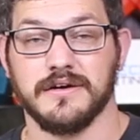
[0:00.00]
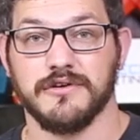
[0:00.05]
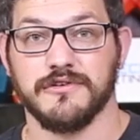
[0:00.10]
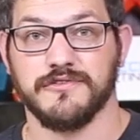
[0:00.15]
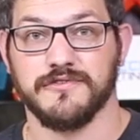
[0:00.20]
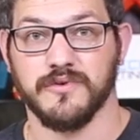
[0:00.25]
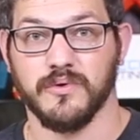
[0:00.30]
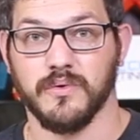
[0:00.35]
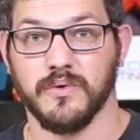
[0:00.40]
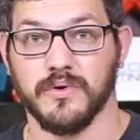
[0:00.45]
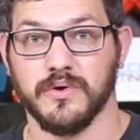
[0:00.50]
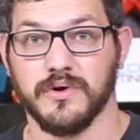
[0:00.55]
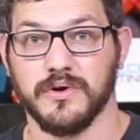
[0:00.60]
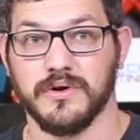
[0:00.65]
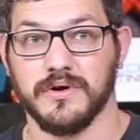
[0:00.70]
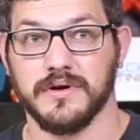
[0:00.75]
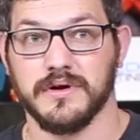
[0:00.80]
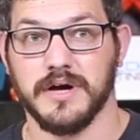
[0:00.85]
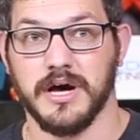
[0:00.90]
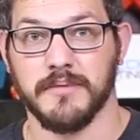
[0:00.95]

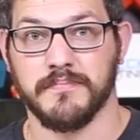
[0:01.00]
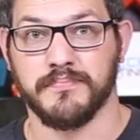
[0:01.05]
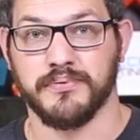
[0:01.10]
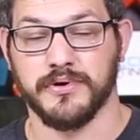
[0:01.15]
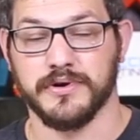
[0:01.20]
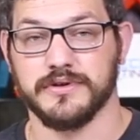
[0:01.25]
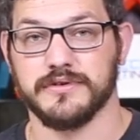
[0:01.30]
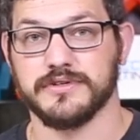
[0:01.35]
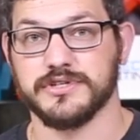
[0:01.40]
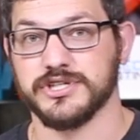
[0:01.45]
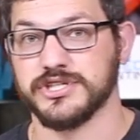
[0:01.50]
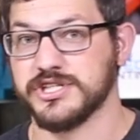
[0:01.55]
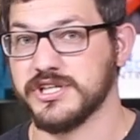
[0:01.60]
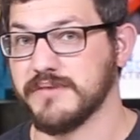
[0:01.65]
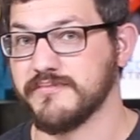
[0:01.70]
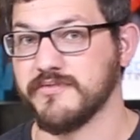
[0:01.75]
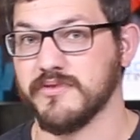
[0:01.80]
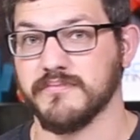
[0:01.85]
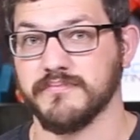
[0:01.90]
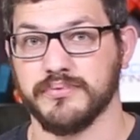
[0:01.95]
for a printer to
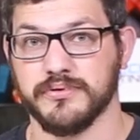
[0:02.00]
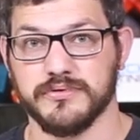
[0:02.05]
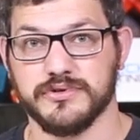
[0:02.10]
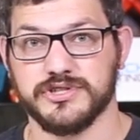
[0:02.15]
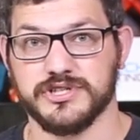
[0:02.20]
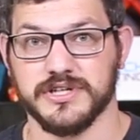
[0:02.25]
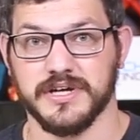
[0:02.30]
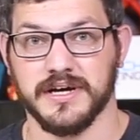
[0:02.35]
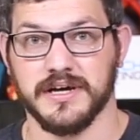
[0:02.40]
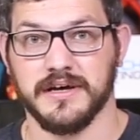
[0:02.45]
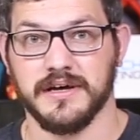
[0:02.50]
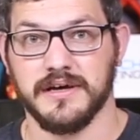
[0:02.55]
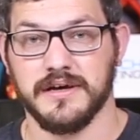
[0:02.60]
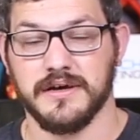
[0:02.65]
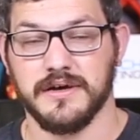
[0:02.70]
ship from Prusa,